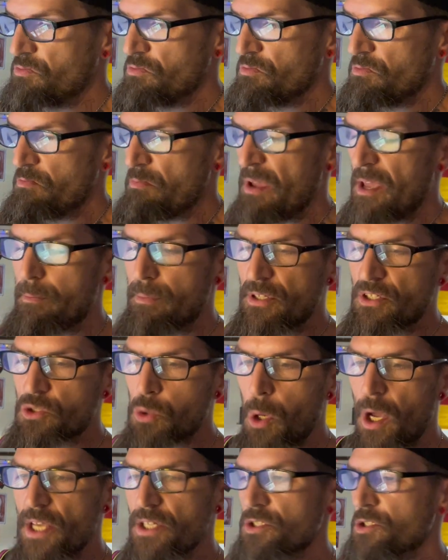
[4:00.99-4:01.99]
maybe
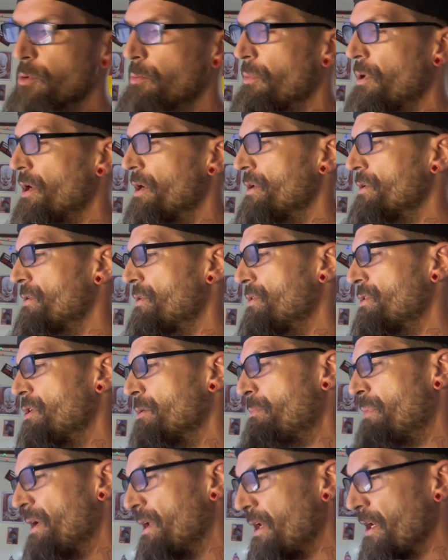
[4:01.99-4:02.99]
twice a month,
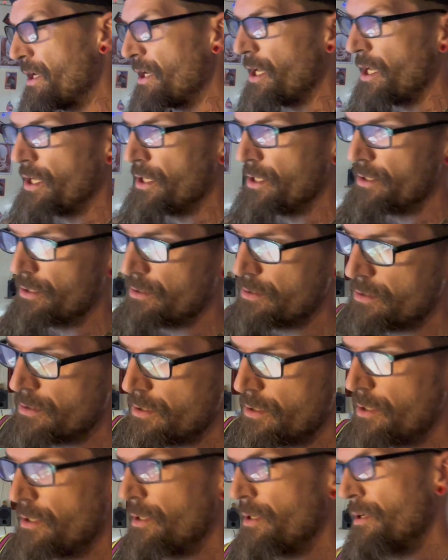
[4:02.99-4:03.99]
depending on
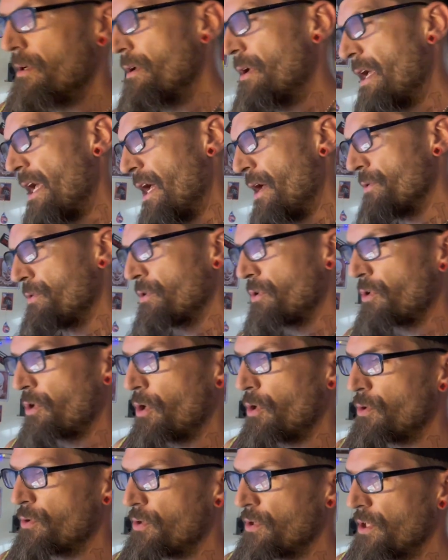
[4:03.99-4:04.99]
how the
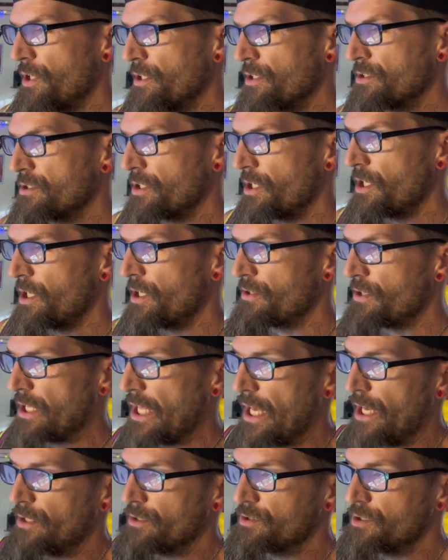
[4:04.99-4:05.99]
growth is. The
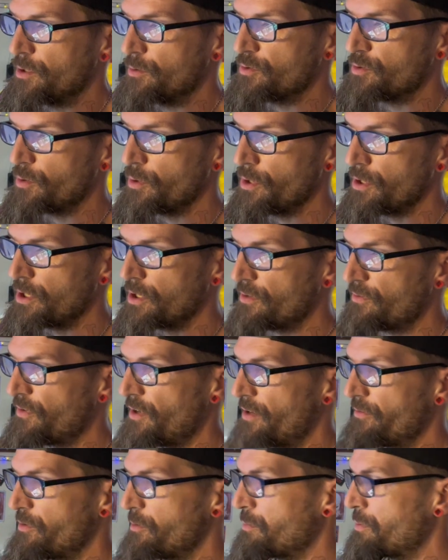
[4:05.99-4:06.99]
calcium is really good for
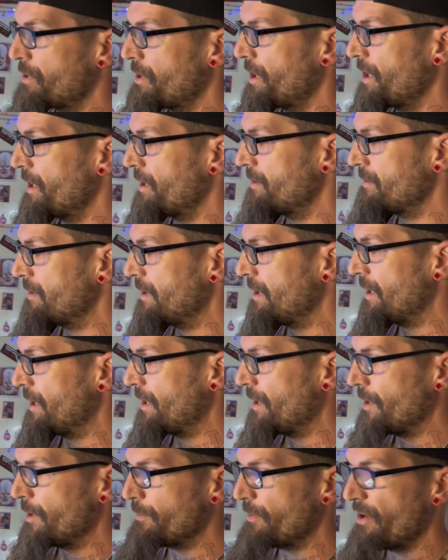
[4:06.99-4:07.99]
every plant.
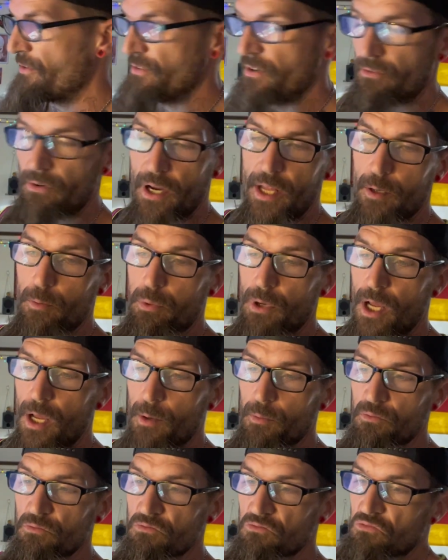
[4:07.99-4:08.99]
I've never had a
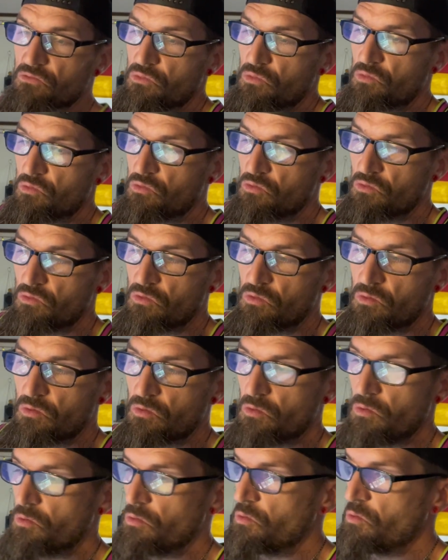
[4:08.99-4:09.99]
problem
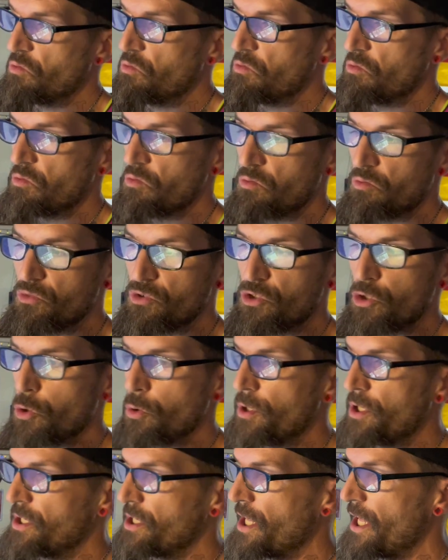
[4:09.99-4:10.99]

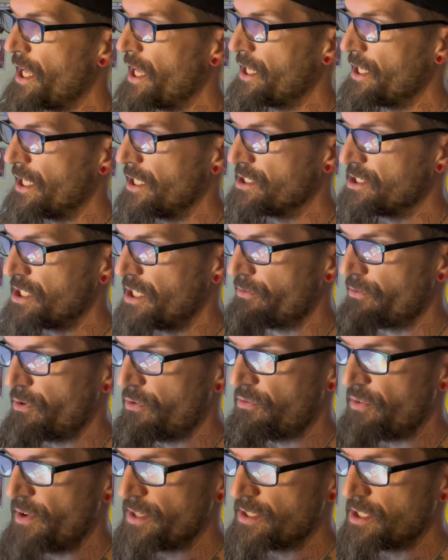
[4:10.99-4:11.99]
doing that. It's never
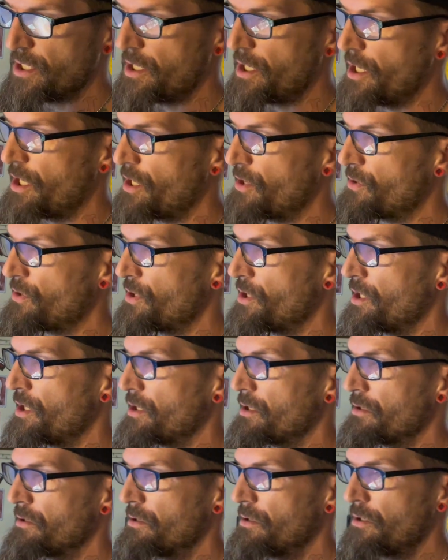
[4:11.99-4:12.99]
affected
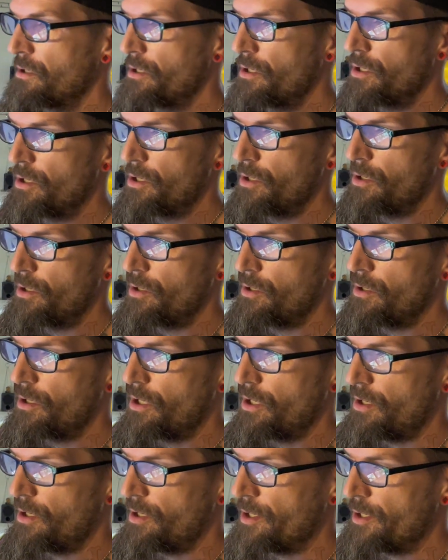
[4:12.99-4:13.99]
anything.
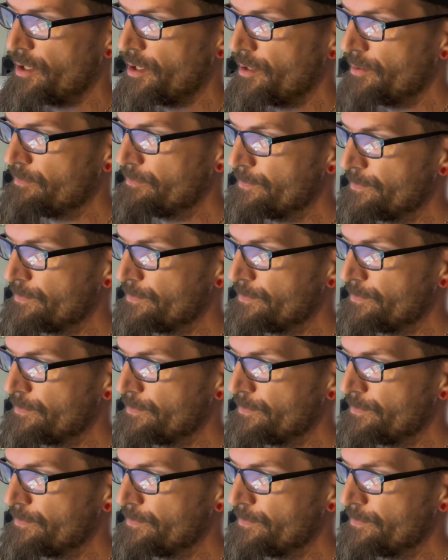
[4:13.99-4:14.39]
Then